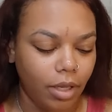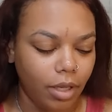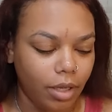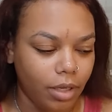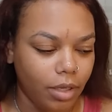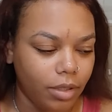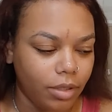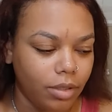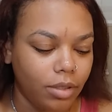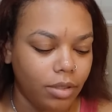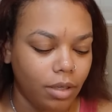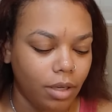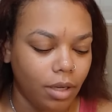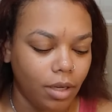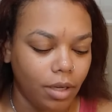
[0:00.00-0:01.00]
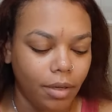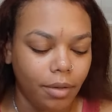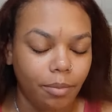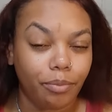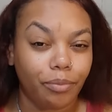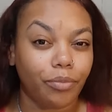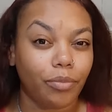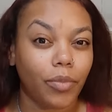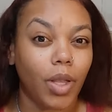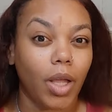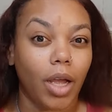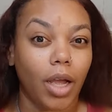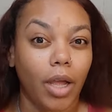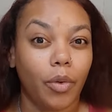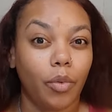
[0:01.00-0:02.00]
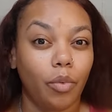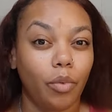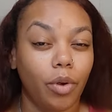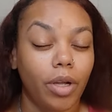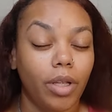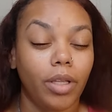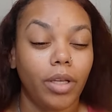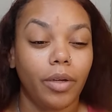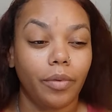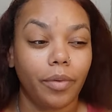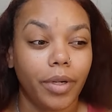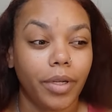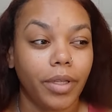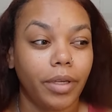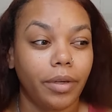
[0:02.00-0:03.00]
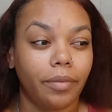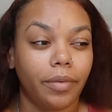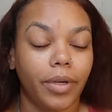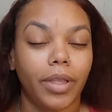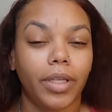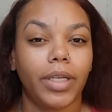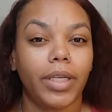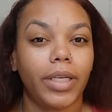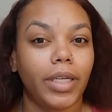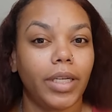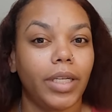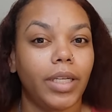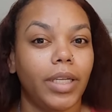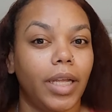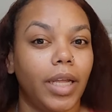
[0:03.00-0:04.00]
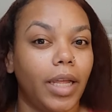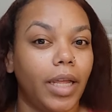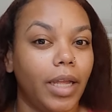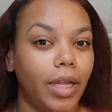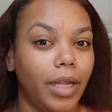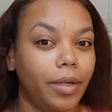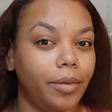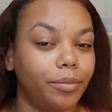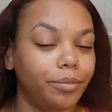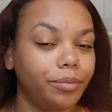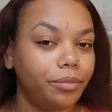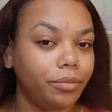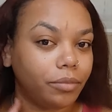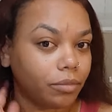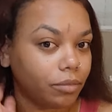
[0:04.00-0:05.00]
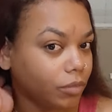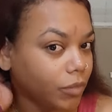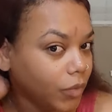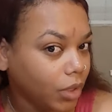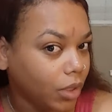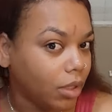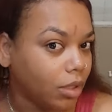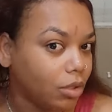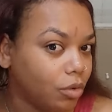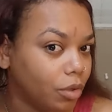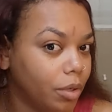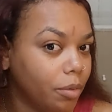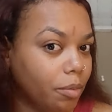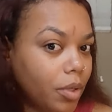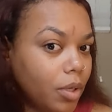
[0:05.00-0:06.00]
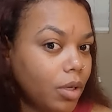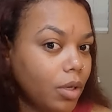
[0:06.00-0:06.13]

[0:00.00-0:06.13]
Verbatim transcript: And um, I really, really, really need a good trim.